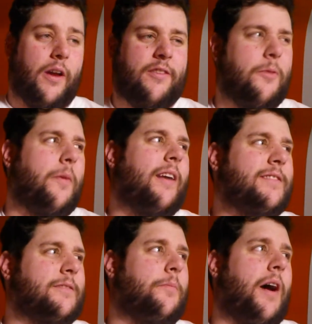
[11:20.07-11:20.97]
I still
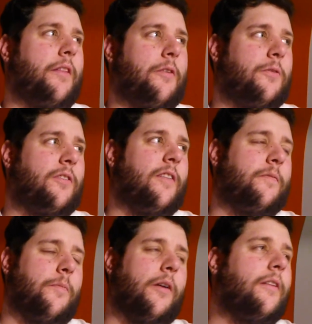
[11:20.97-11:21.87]
buy the new
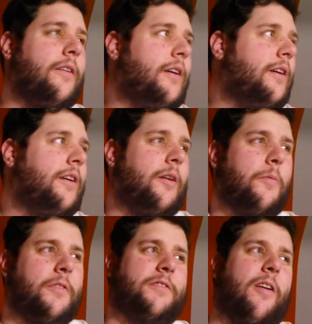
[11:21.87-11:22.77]
stuff, but
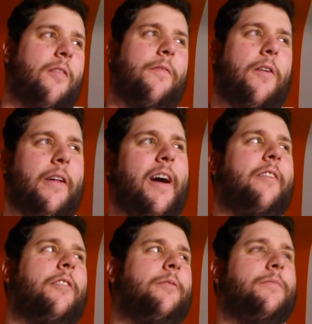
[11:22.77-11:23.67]
I'm really starting to fall out
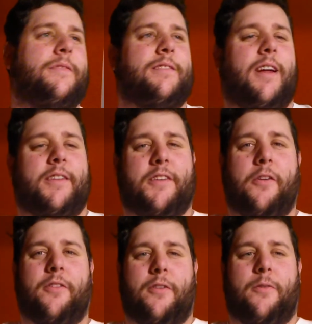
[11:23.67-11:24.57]
of it. It's not as
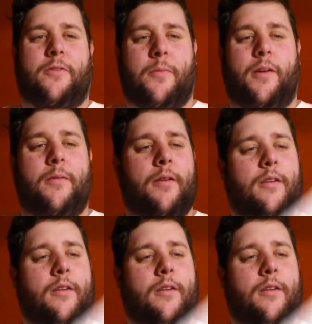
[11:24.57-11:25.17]
good as it used to be.